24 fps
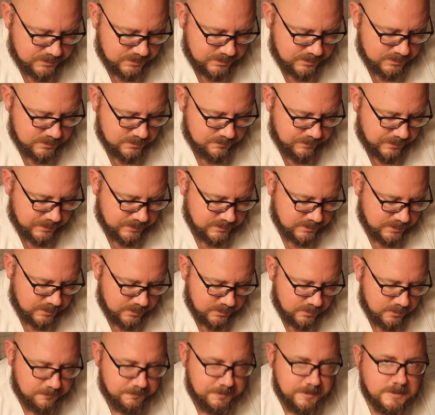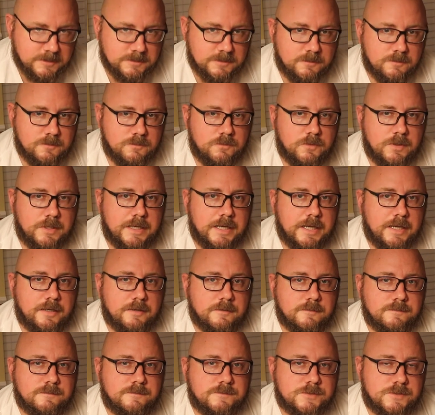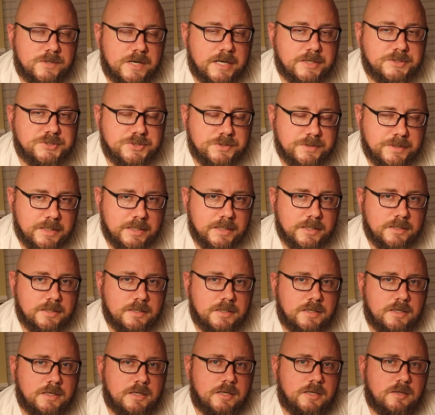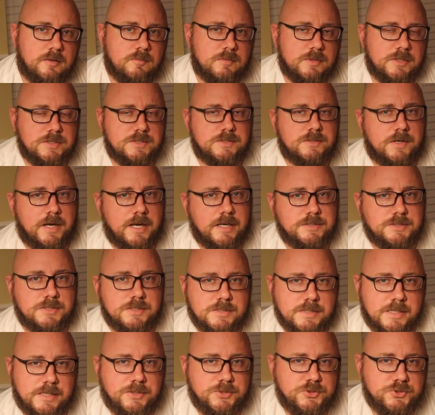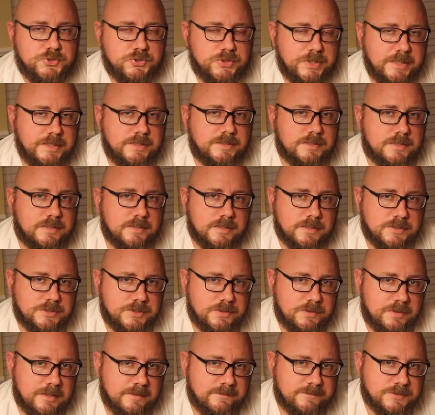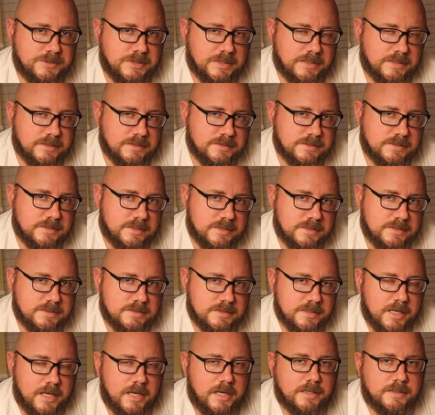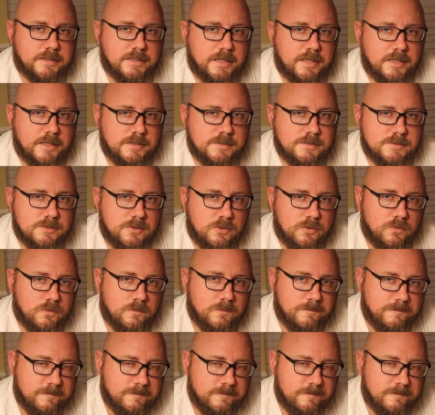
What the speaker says: seeds mixed in, depends on what kind of scratch you get. But scratch is a treat that you give chickens. It is not a sole